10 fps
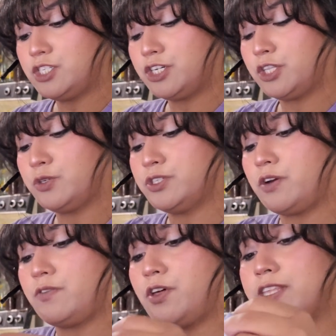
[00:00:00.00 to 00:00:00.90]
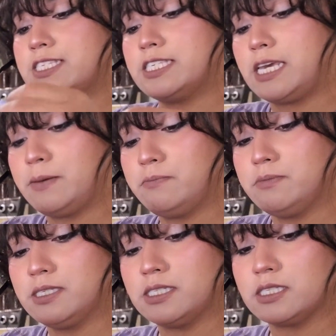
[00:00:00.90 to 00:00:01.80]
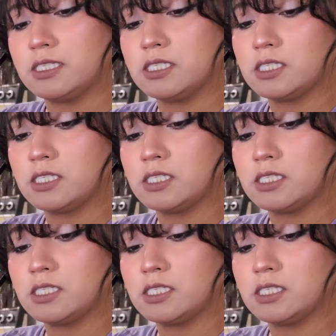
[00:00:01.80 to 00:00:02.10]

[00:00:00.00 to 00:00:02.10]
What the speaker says: to close off all the seams.